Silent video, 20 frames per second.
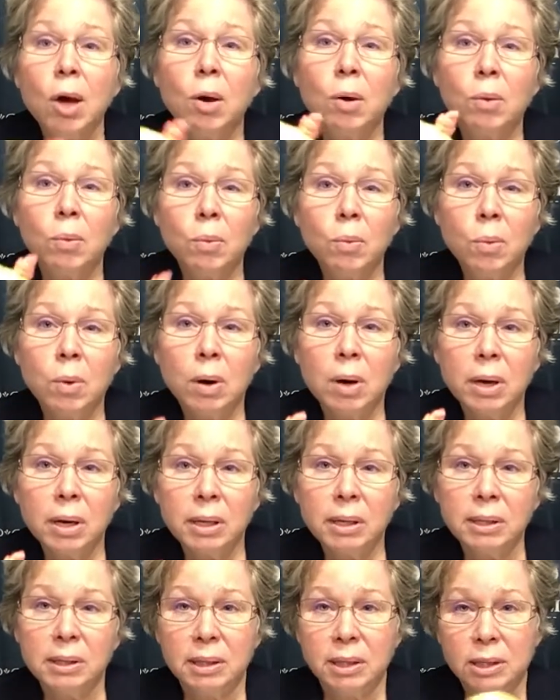
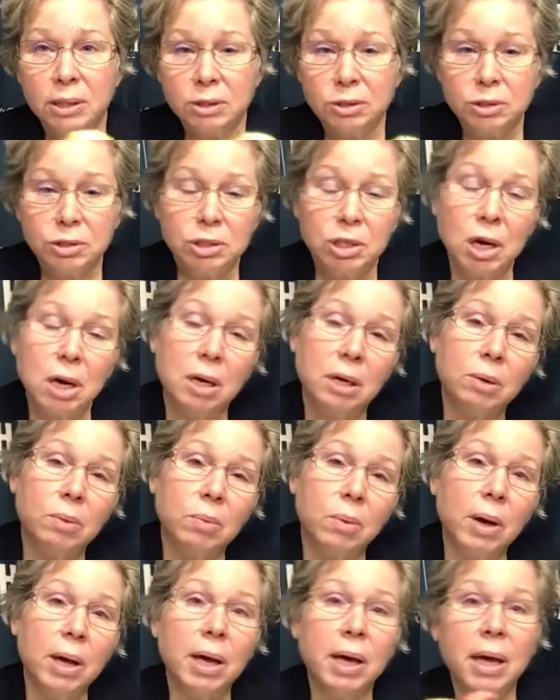1 little duck
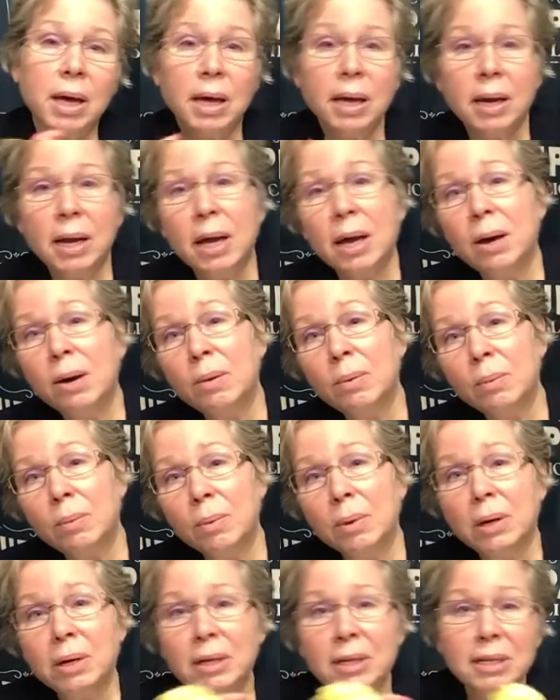went out
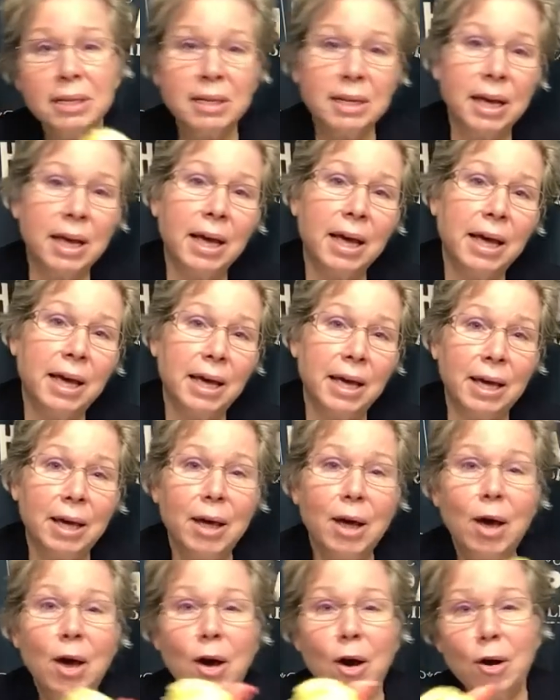one day
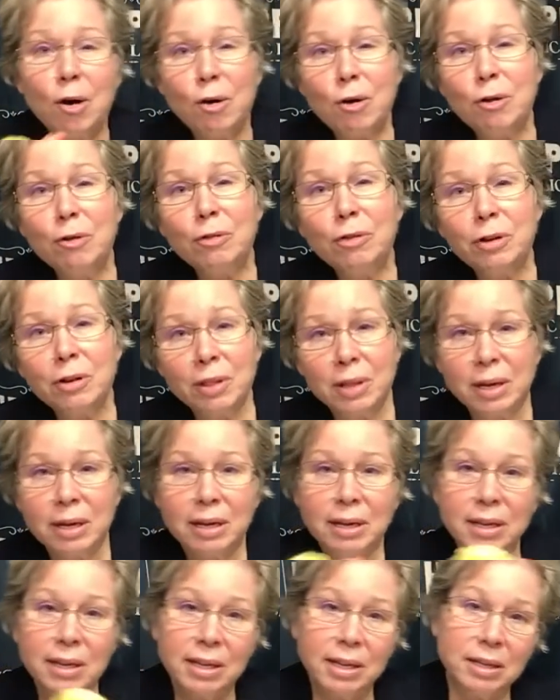over
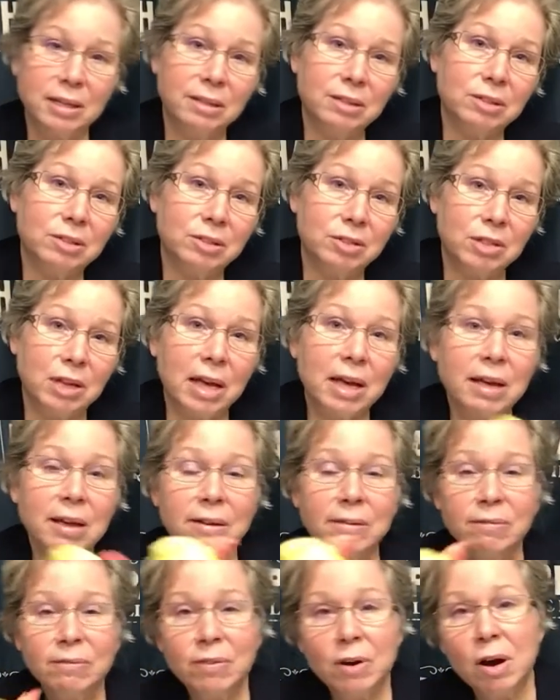the hills
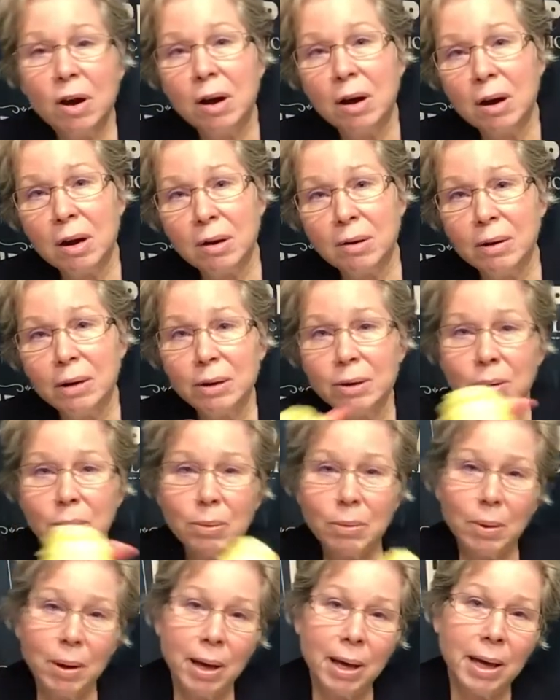and far
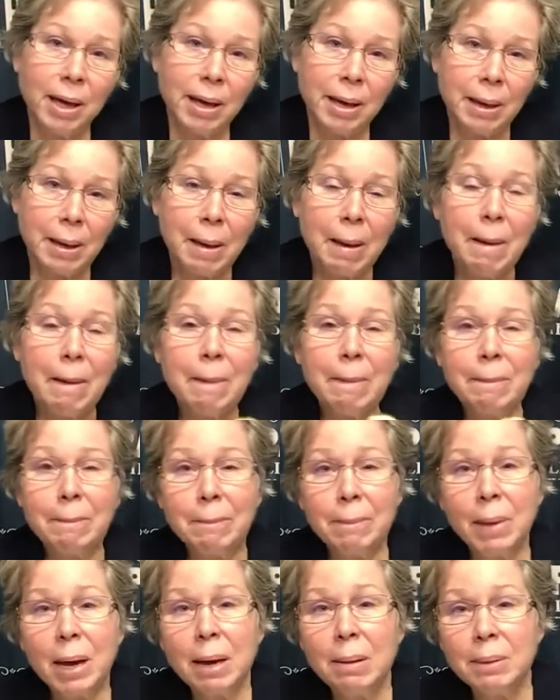away.
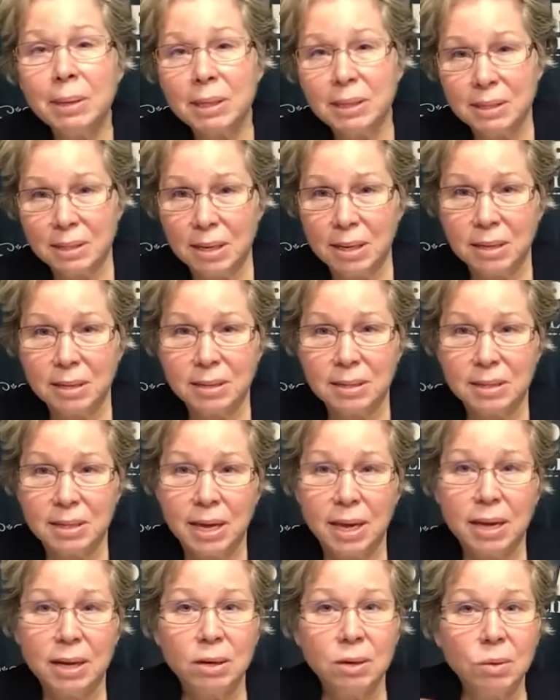Mama duck
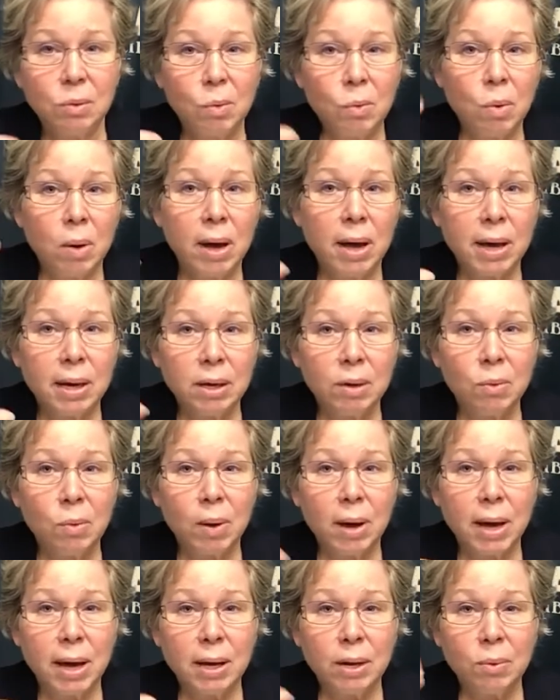said, quack,
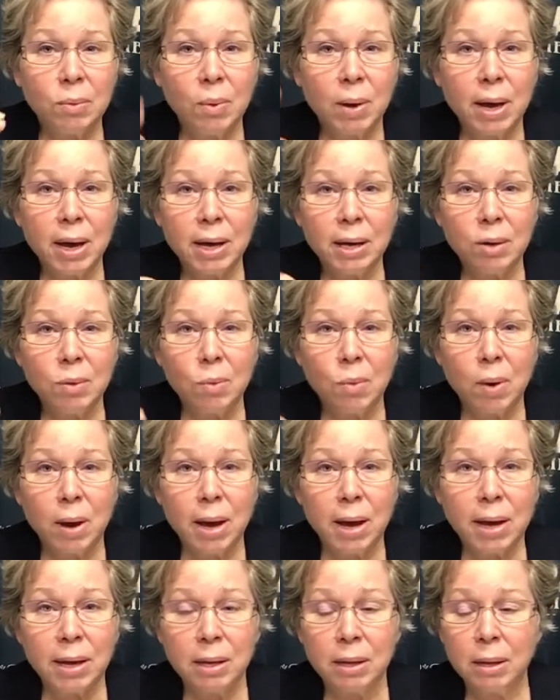quack, quack,
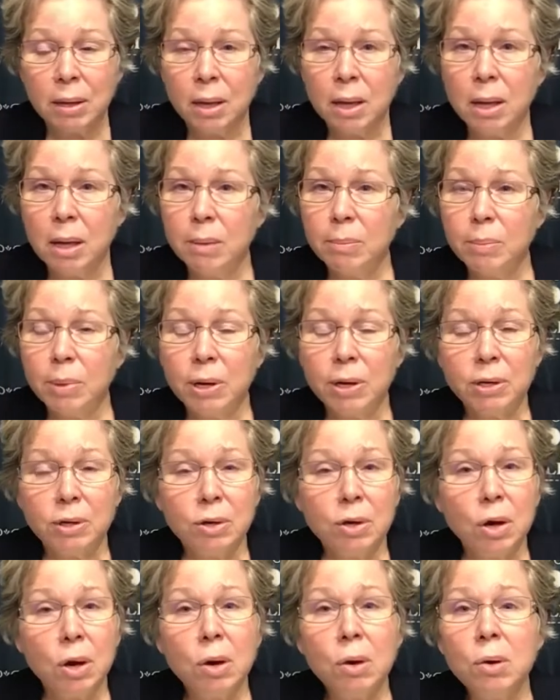quack, but
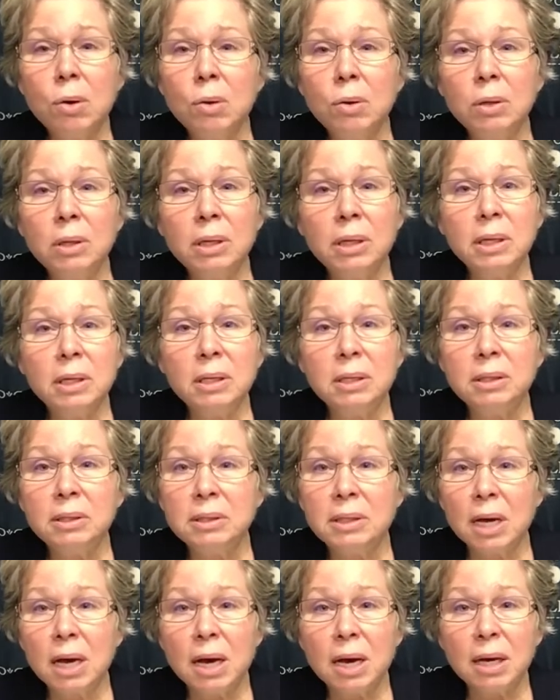no little
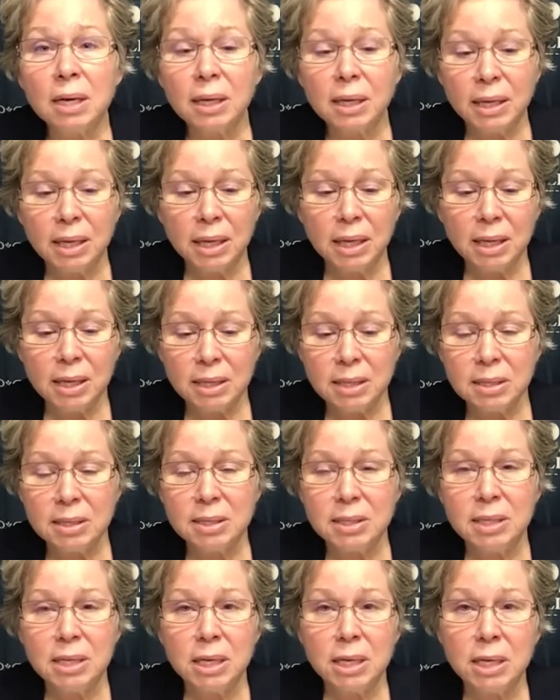duckies
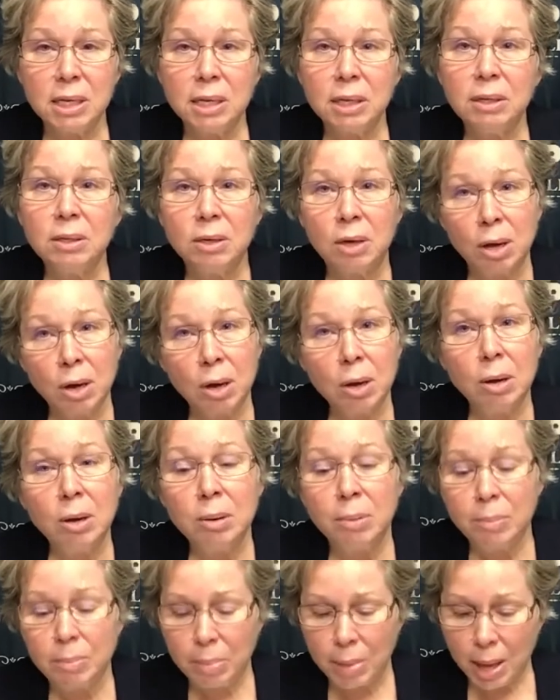did
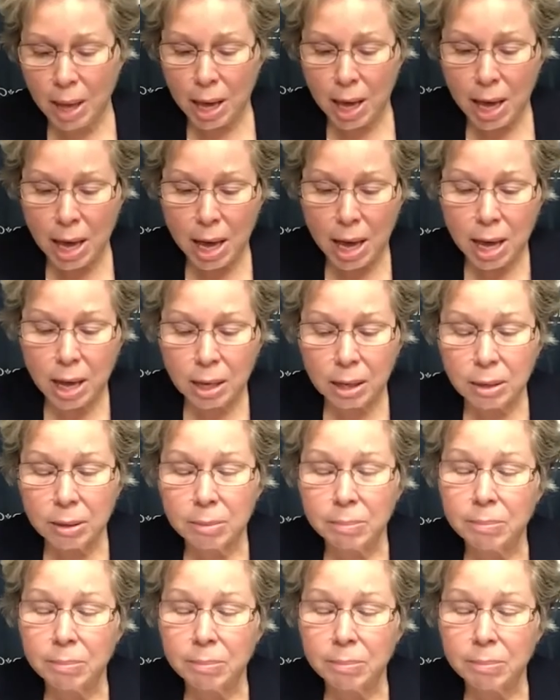come back.